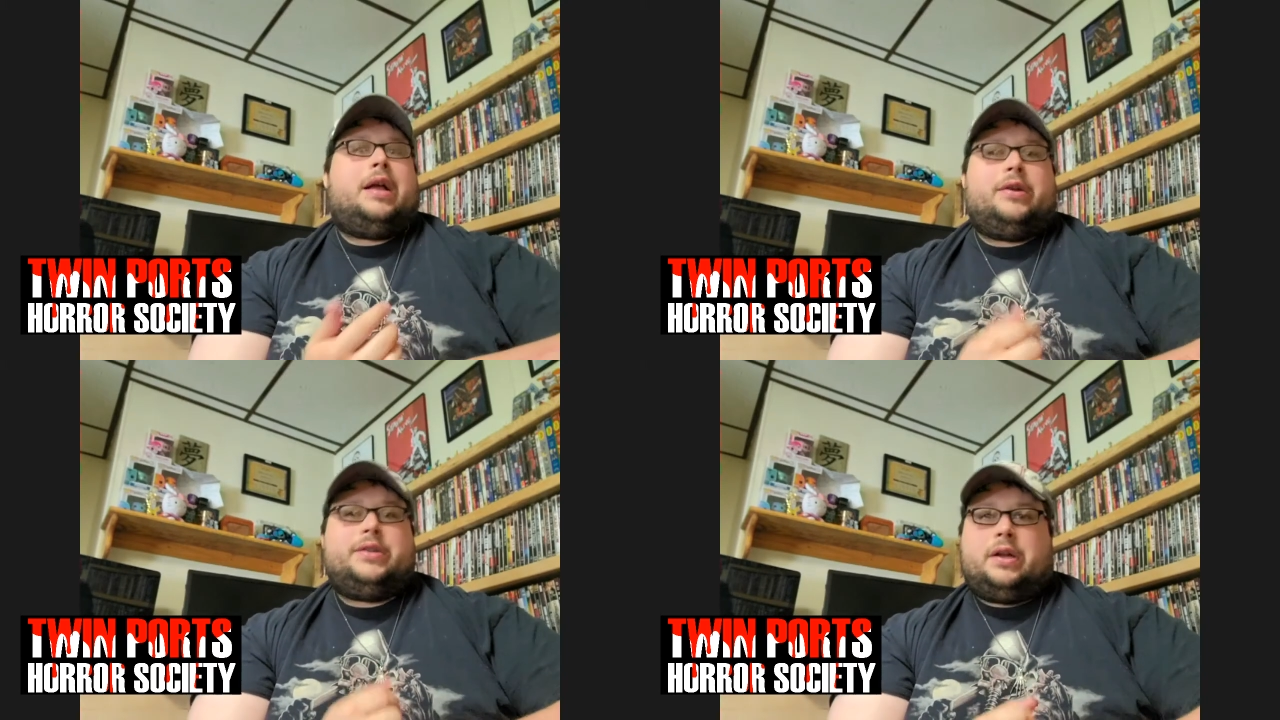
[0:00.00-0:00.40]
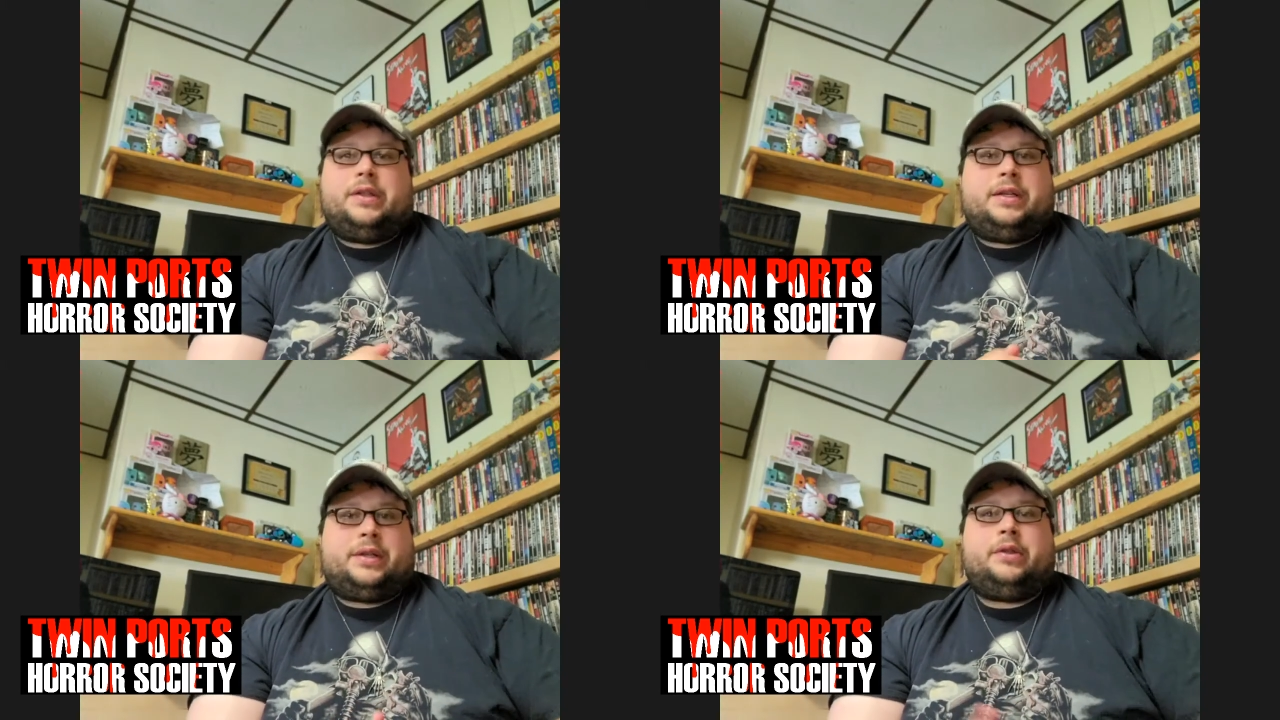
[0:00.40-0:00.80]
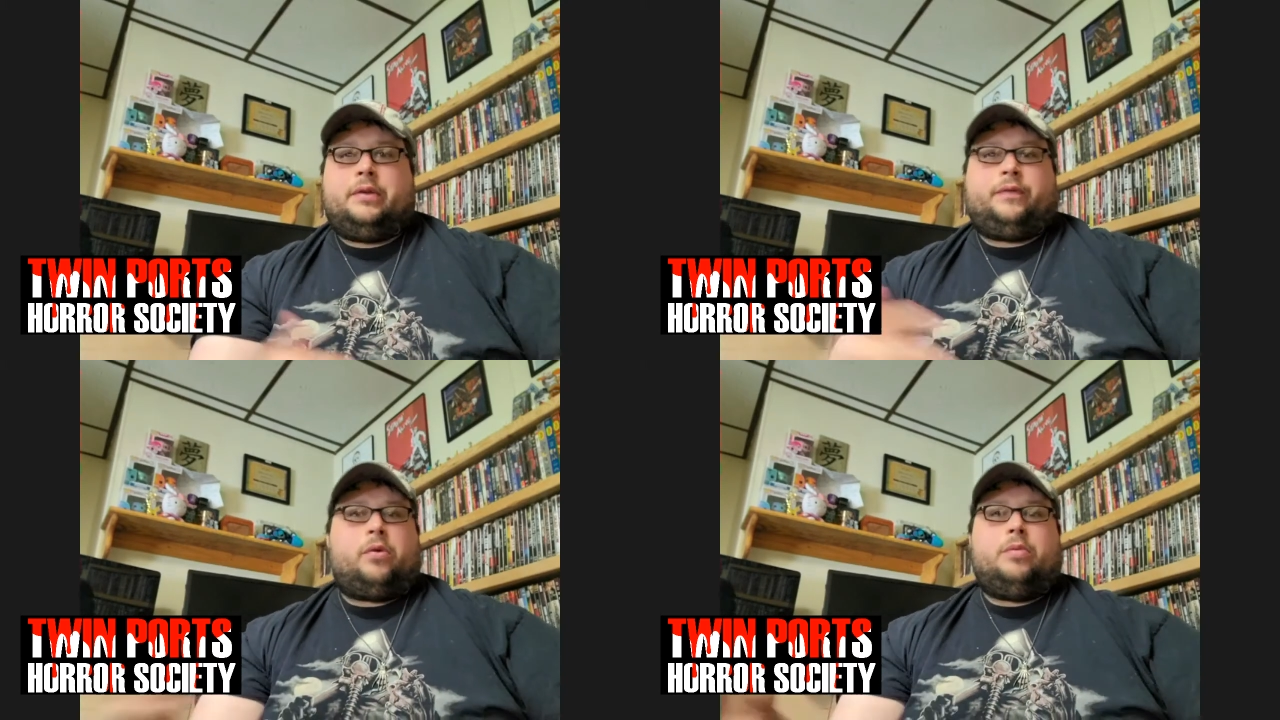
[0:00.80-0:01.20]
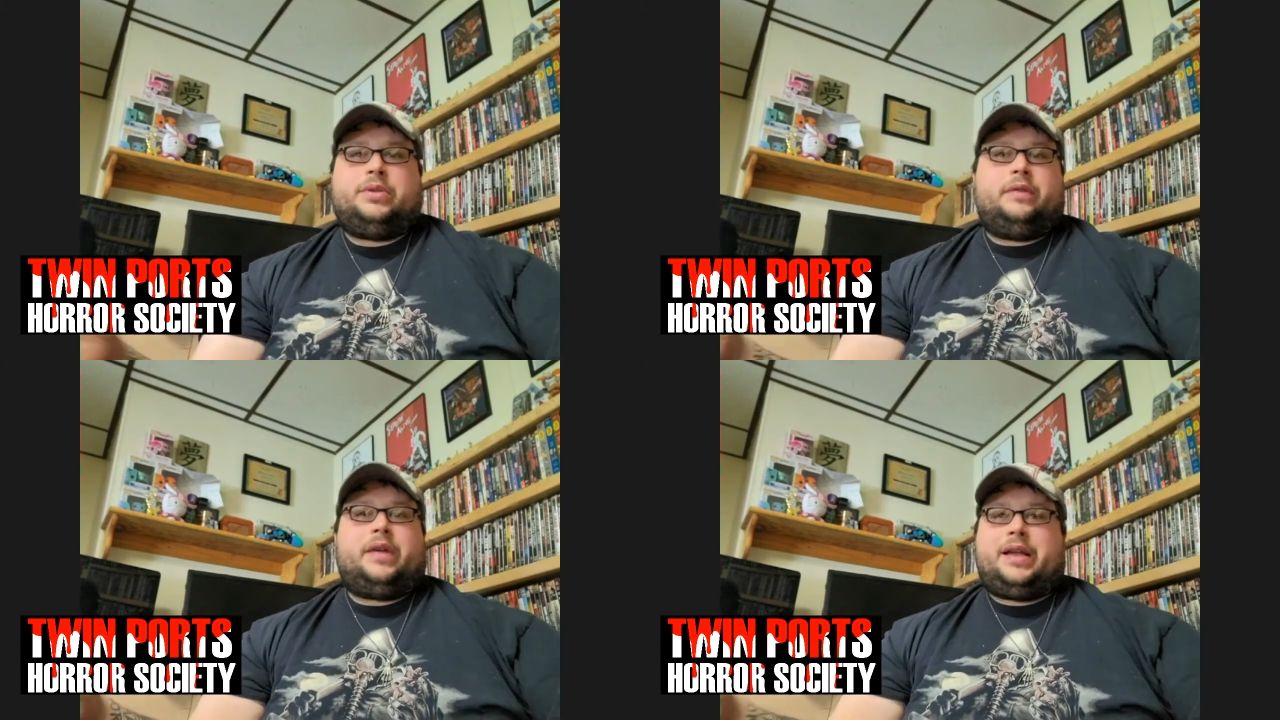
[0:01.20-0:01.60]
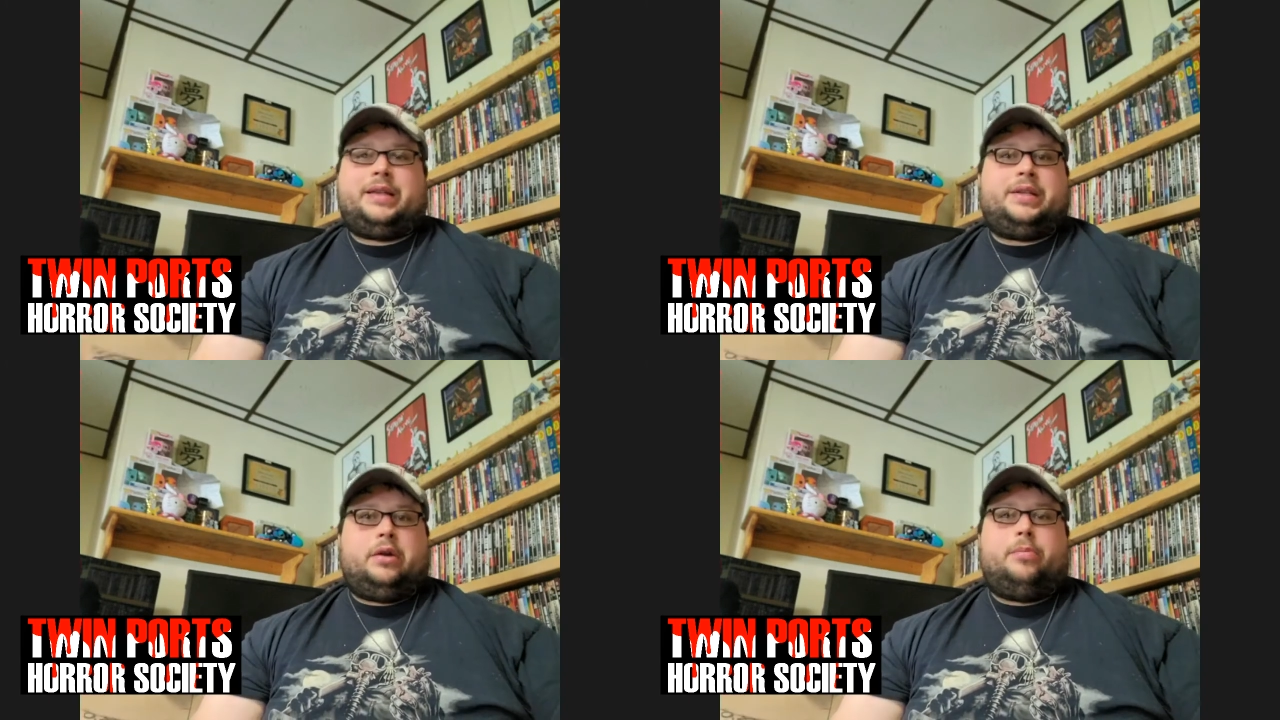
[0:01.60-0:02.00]
I was in all the other forms of,
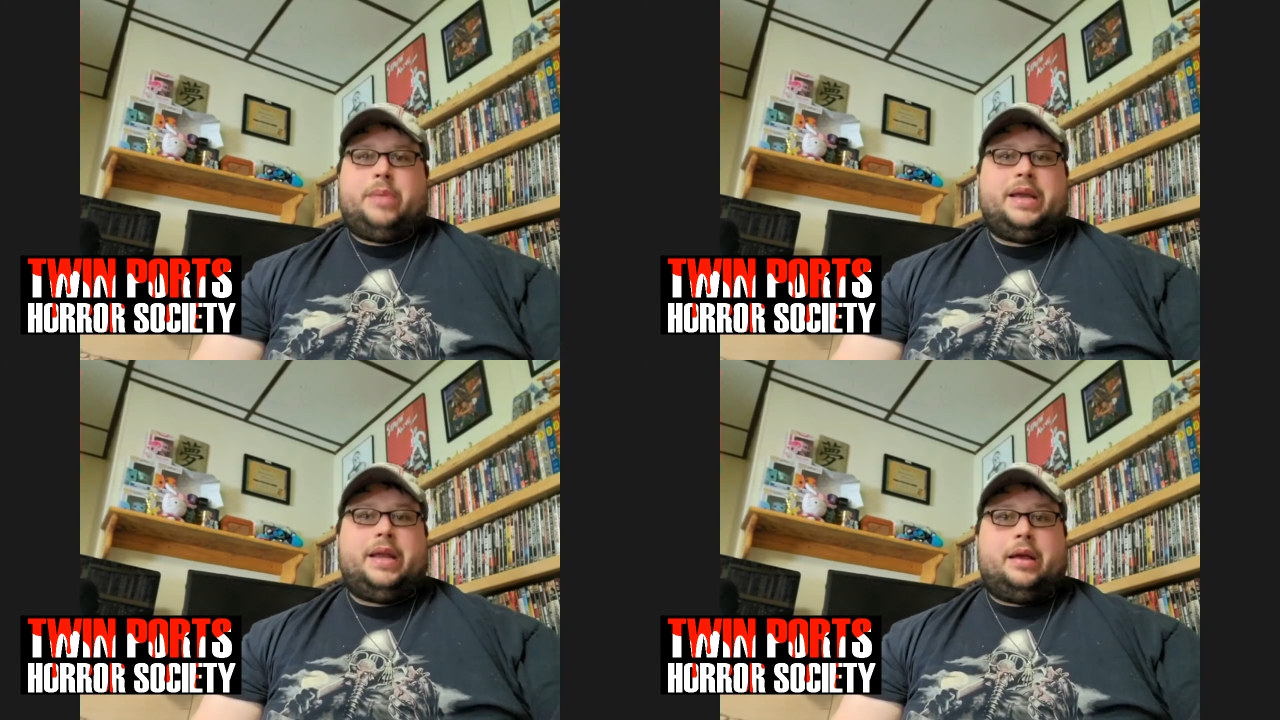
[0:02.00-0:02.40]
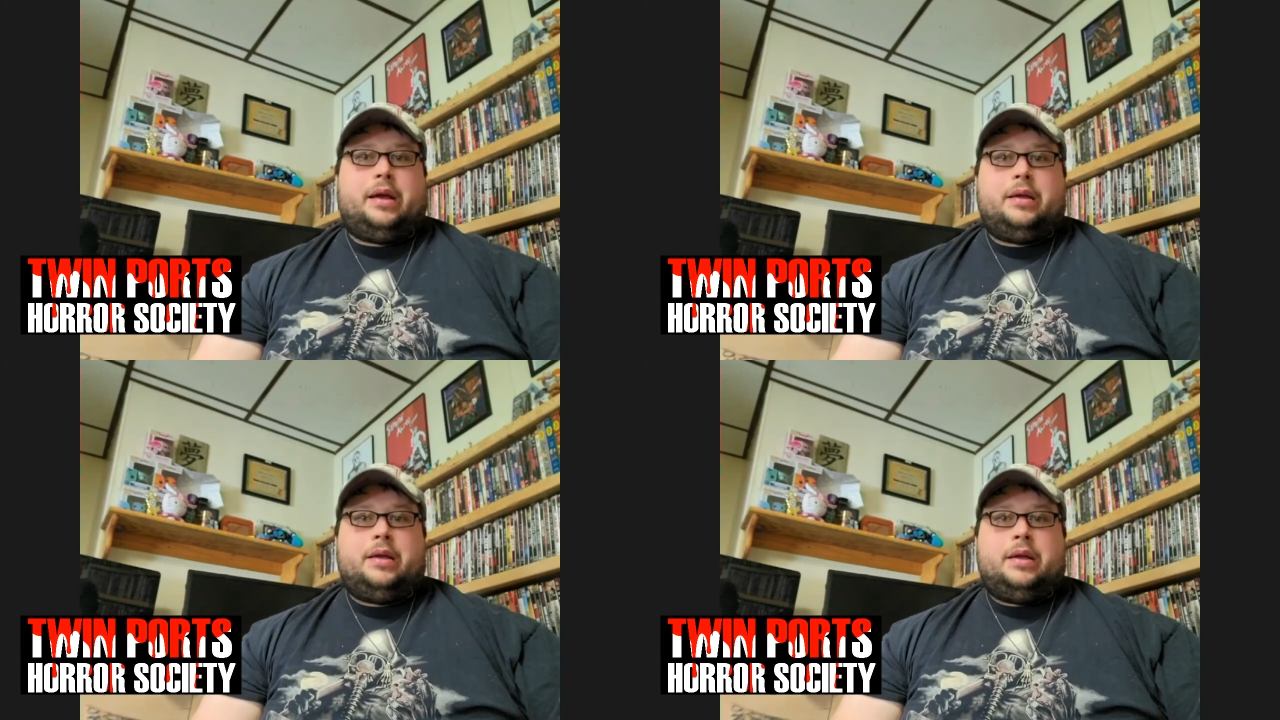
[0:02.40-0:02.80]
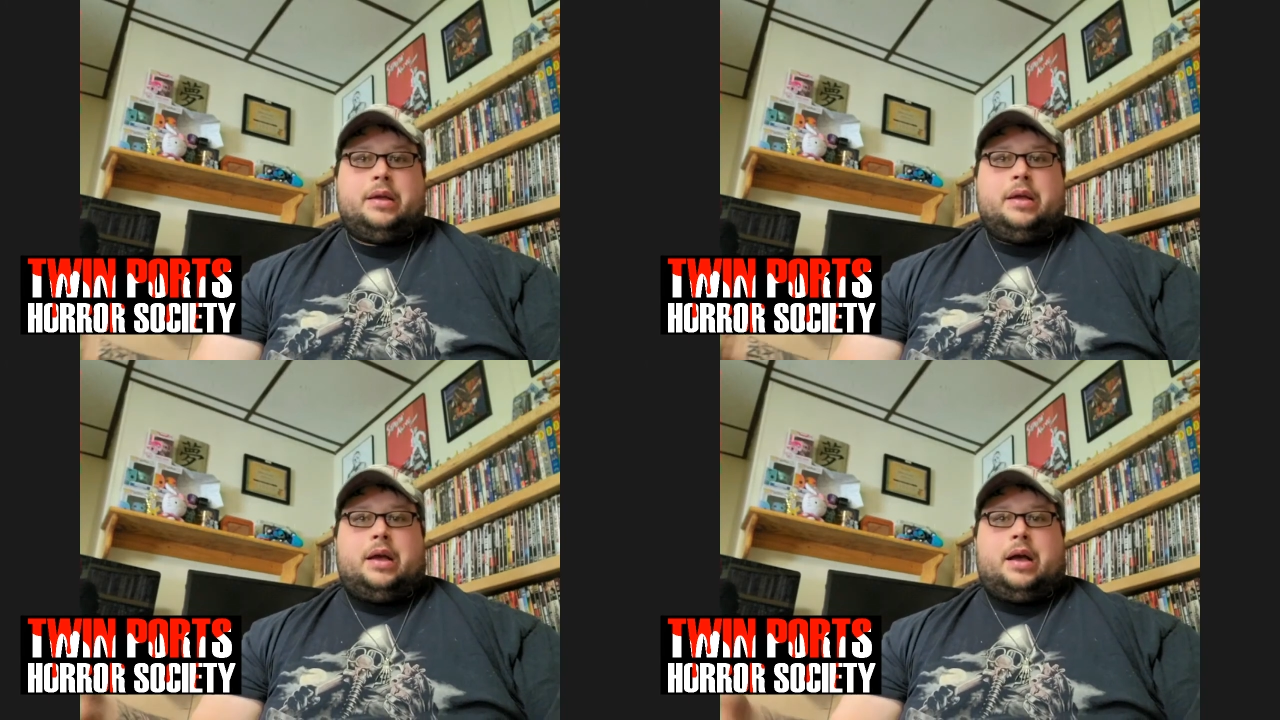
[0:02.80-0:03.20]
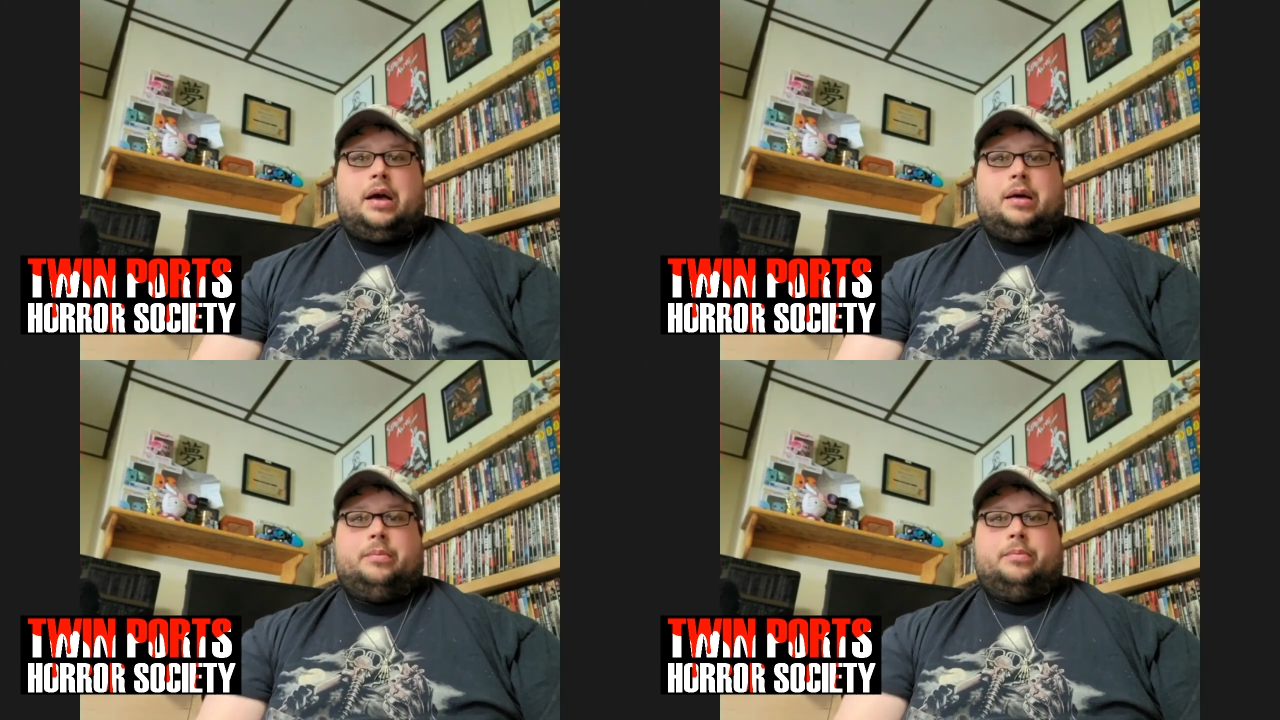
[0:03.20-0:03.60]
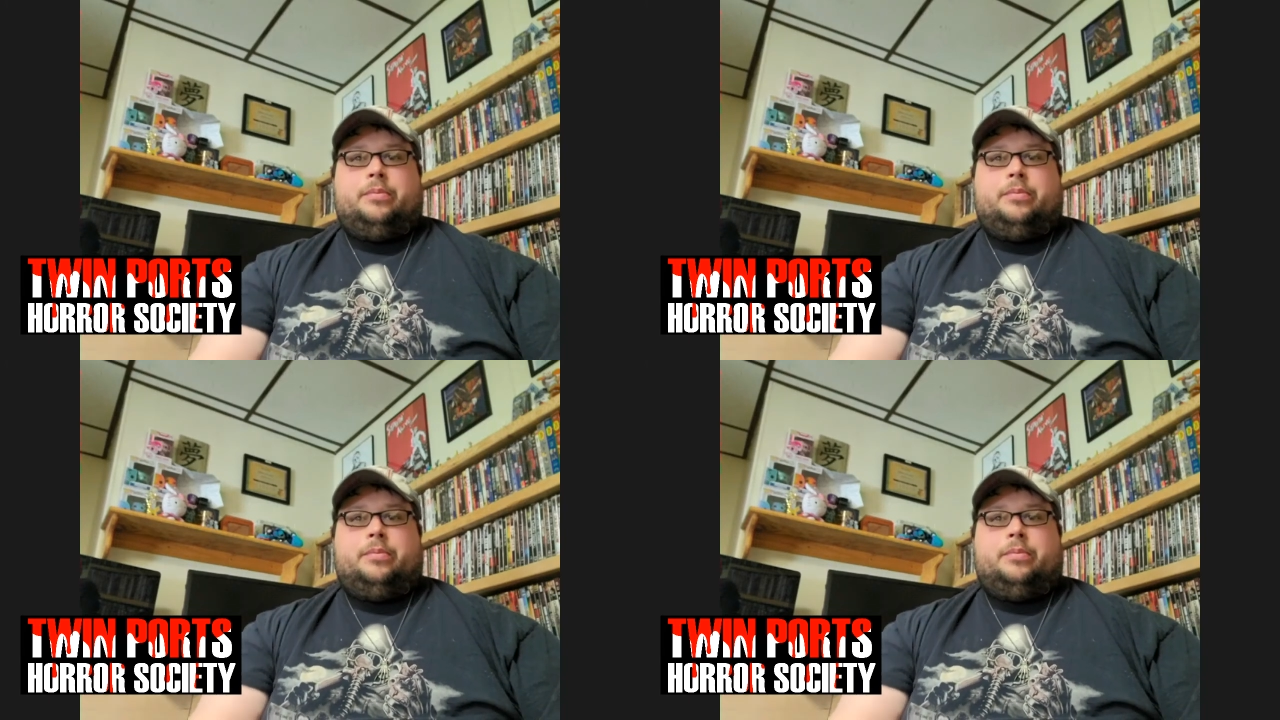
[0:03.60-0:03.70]
media. And